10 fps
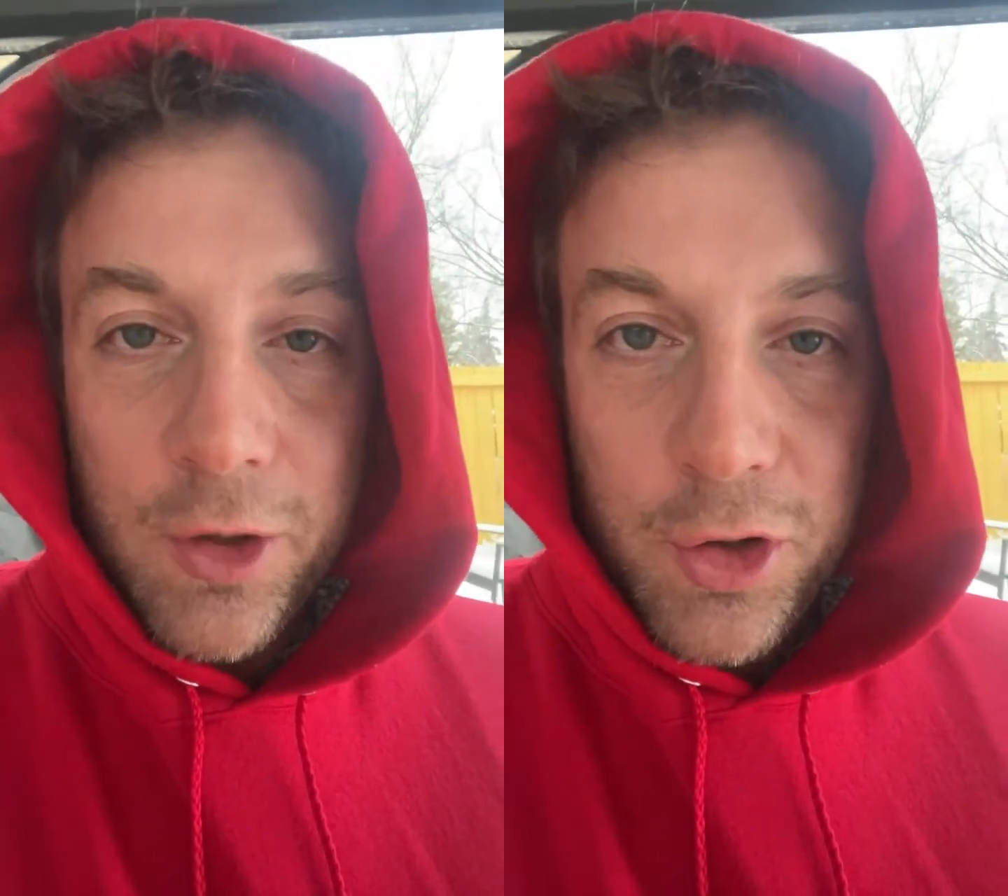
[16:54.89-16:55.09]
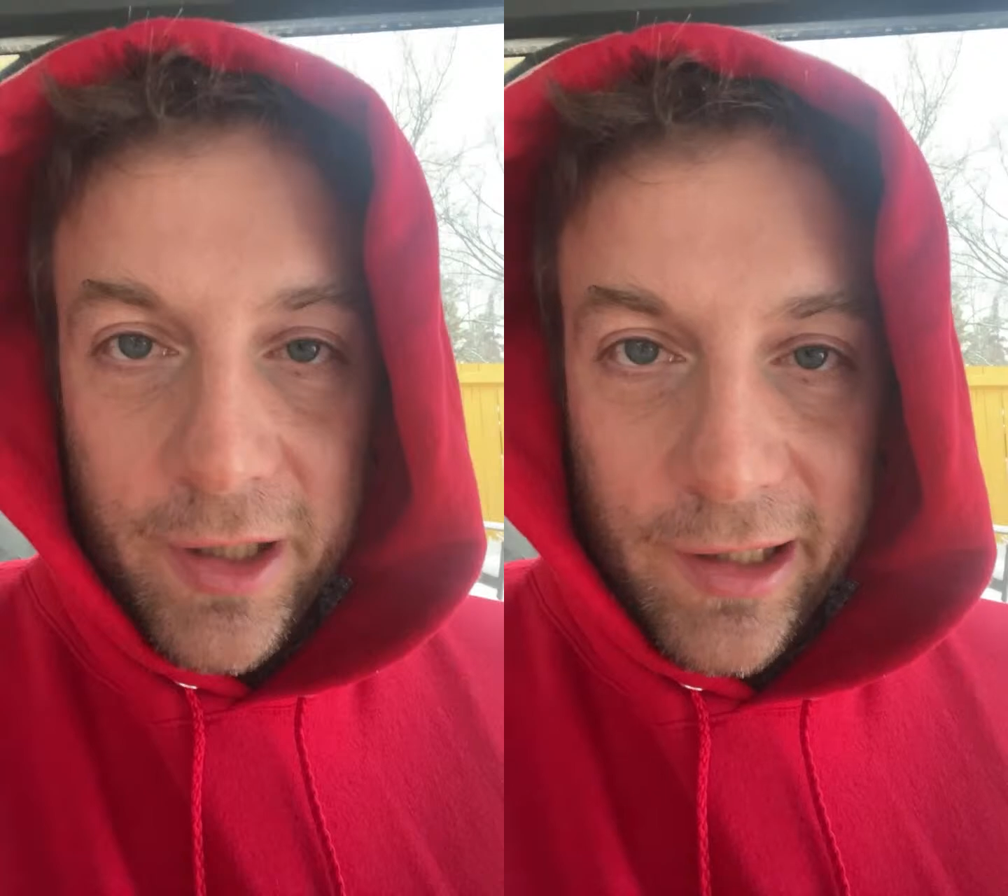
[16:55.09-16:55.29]

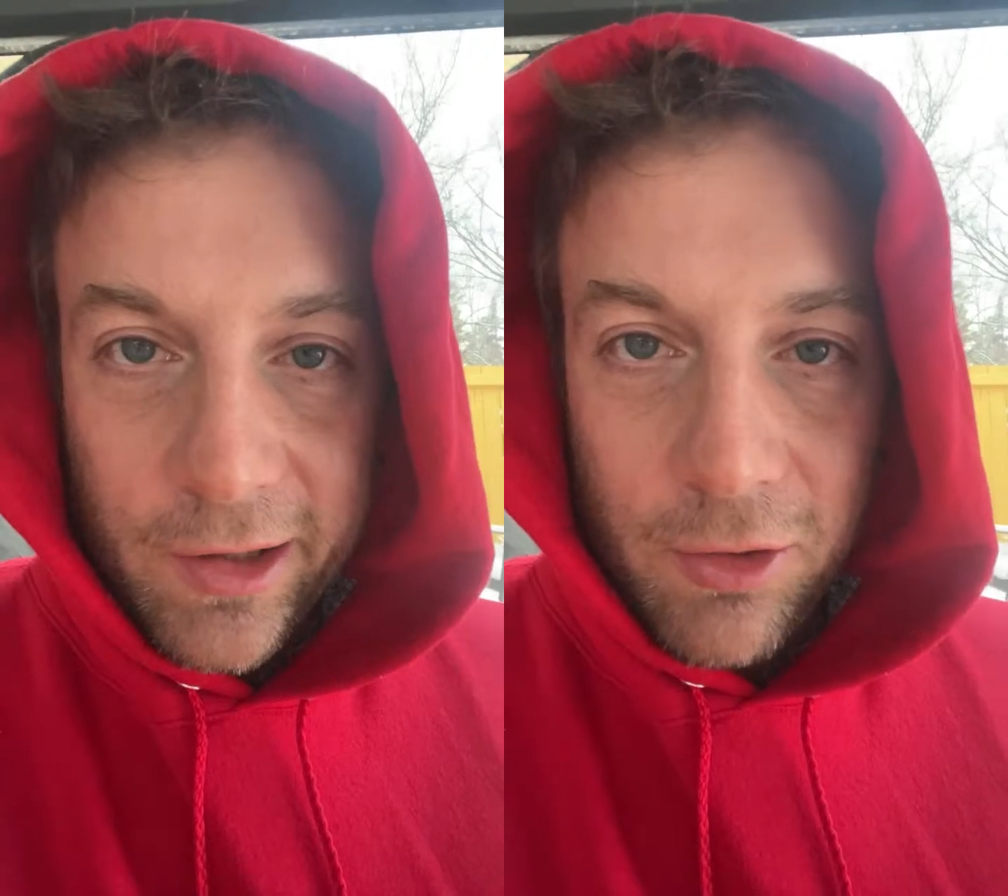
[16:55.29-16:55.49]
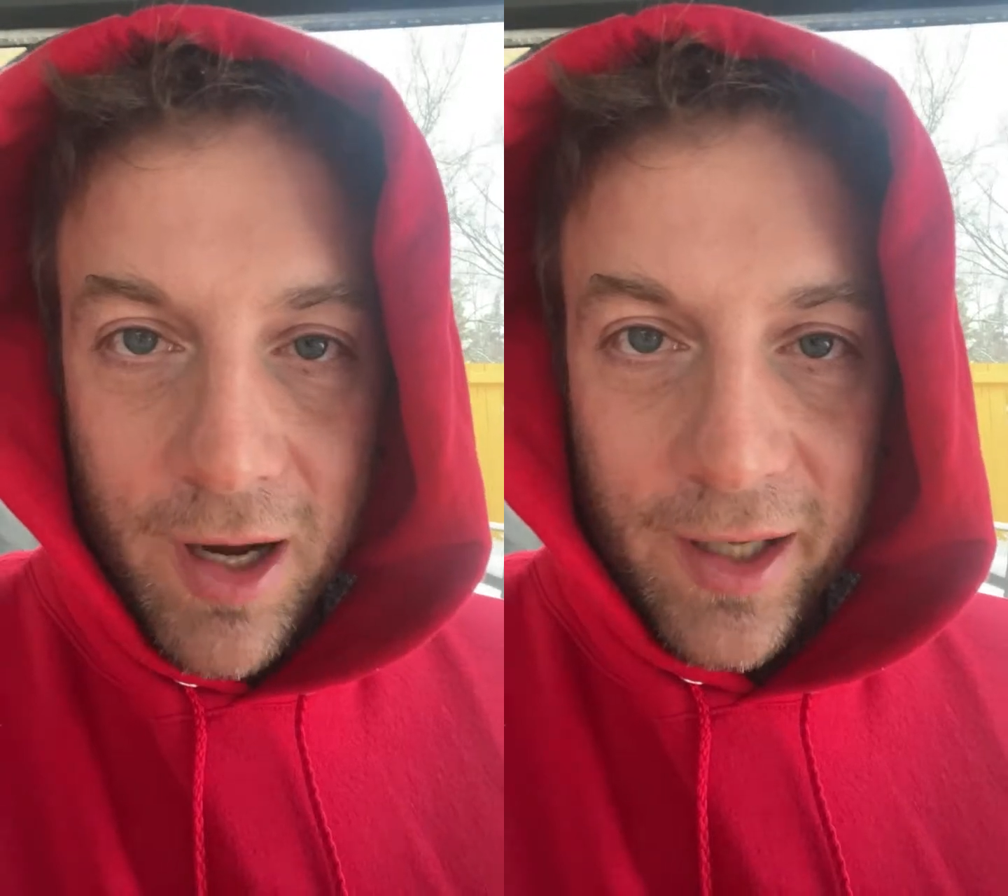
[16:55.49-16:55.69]
Jesus
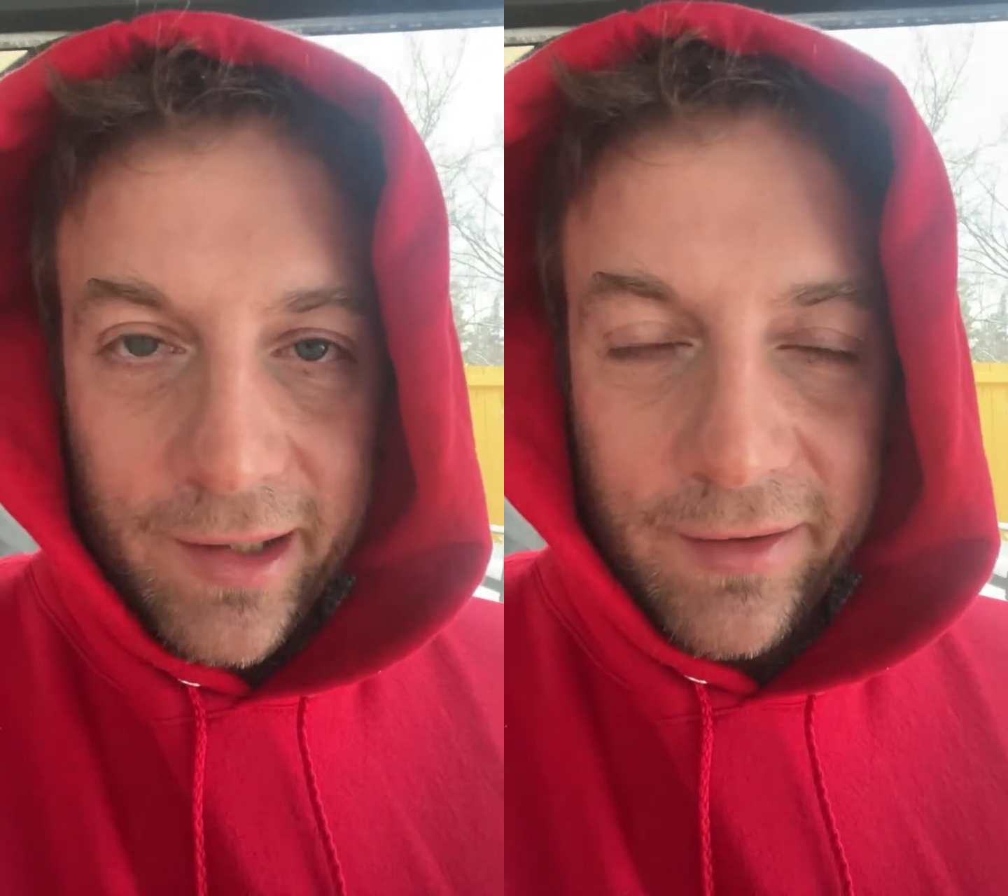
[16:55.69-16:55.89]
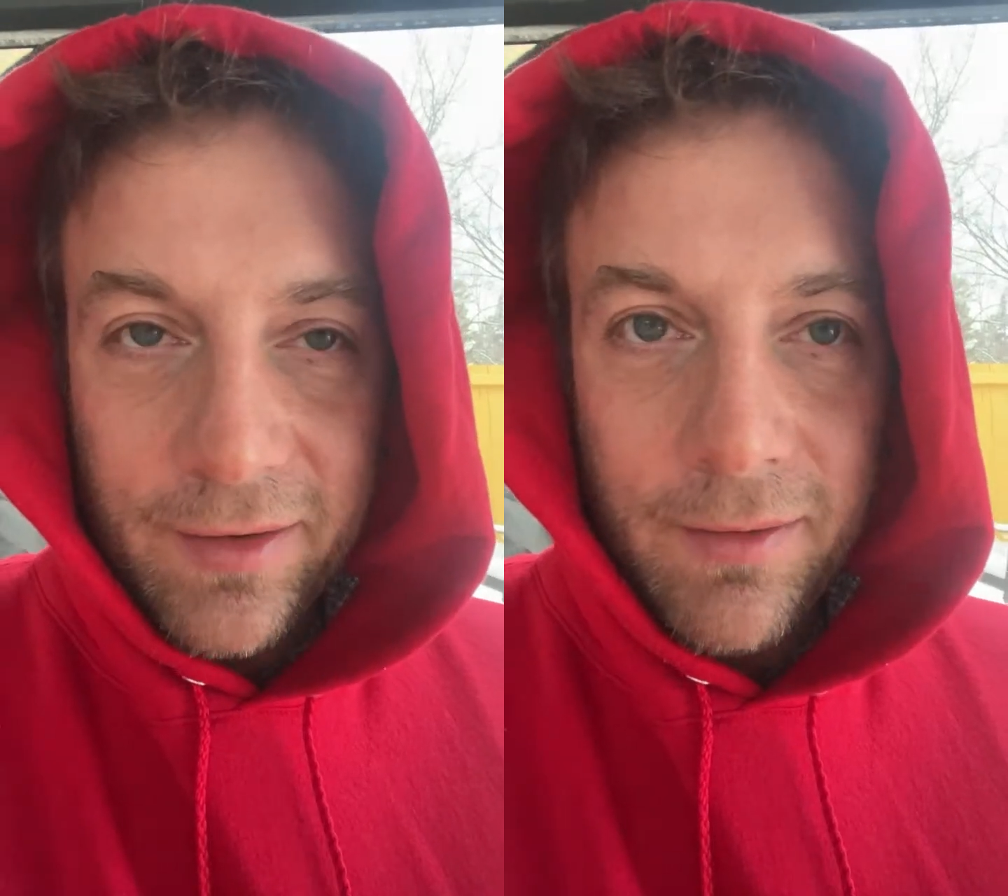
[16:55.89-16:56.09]

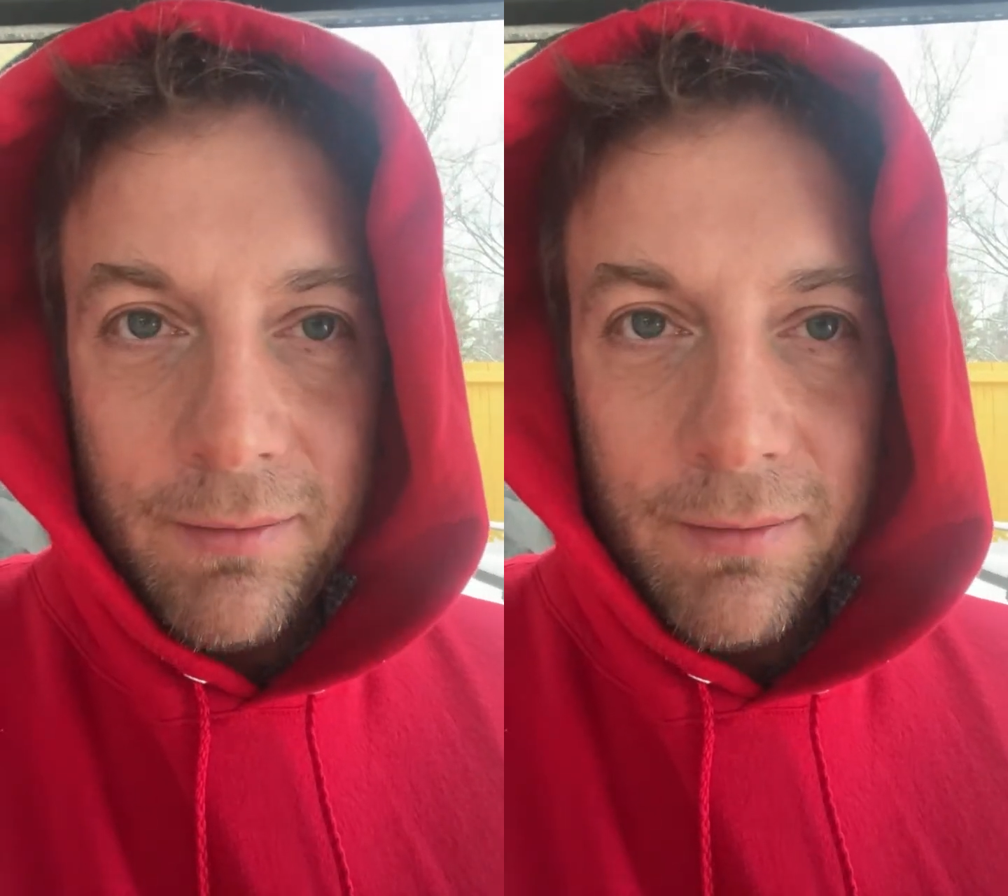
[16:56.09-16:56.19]
Christ,